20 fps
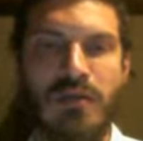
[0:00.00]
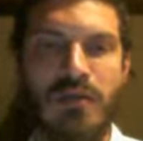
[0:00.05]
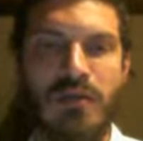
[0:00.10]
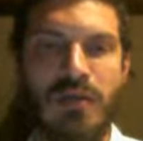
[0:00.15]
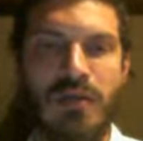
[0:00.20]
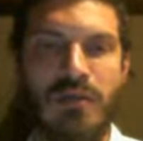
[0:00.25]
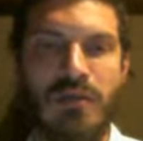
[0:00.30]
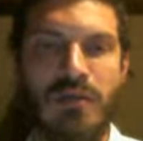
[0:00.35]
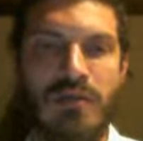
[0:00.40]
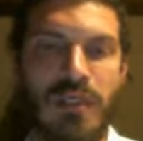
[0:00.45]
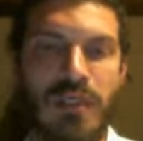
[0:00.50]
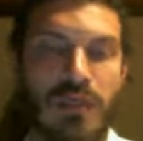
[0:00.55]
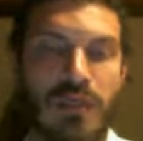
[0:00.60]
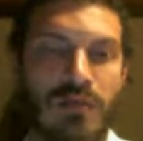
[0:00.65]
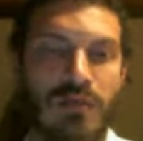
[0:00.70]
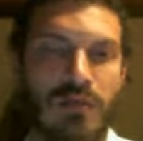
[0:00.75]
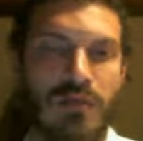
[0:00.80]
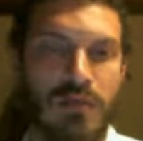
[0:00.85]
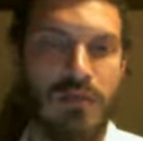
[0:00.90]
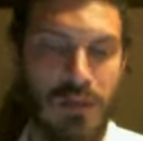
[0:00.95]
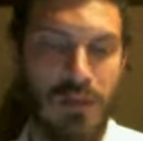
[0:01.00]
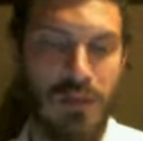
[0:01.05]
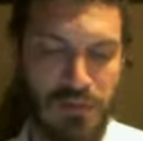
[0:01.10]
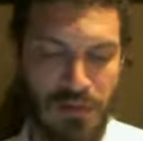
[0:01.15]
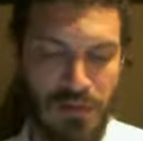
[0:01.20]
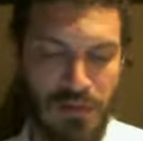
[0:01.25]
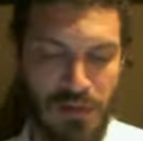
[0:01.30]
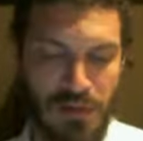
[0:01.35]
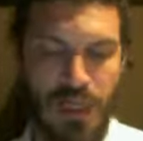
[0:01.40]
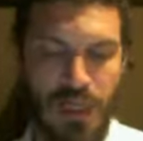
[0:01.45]
10% of the
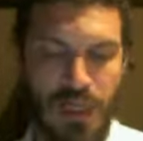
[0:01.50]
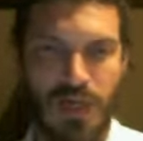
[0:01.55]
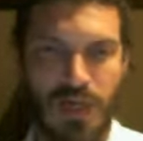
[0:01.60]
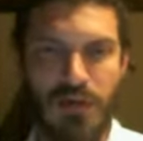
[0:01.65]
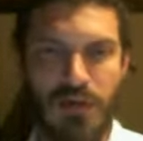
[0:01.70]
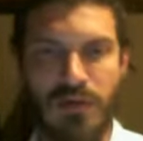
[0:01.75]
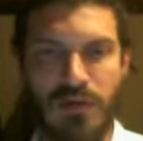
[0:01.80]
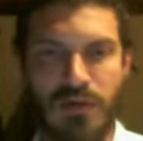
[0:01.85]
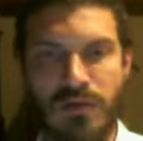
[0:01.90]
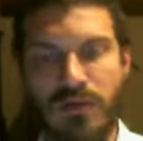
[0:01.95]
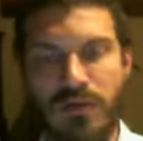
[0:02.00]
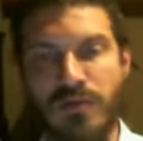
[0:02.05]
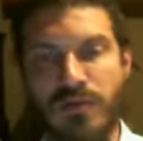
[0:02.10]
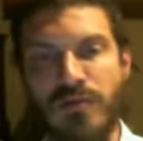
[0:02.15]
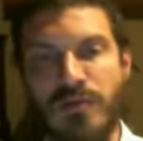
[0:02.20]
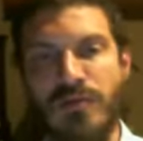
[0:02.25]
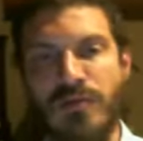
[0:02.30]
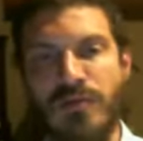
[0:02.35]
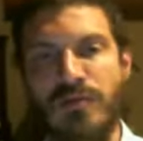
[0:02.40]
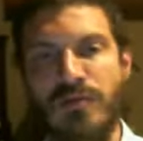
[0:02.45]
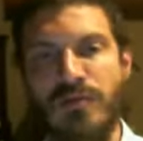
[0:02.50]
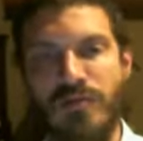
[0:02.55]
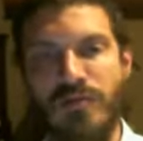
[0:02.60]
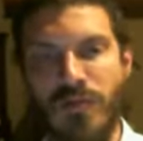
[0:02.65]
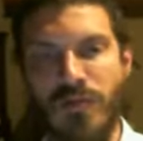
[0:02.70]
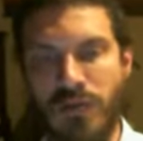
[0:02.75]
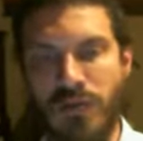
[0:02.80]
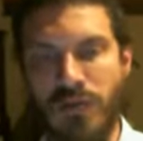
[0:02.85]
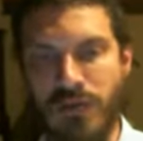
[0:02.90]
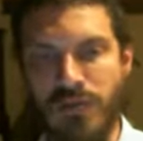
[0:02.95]
people are
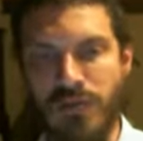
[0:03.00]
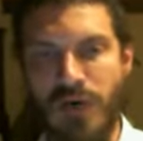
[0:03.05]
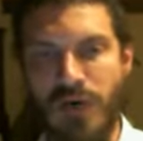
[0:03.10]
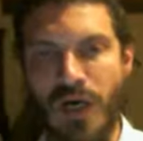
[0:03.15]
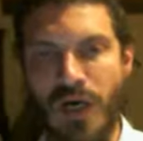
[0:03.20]
45.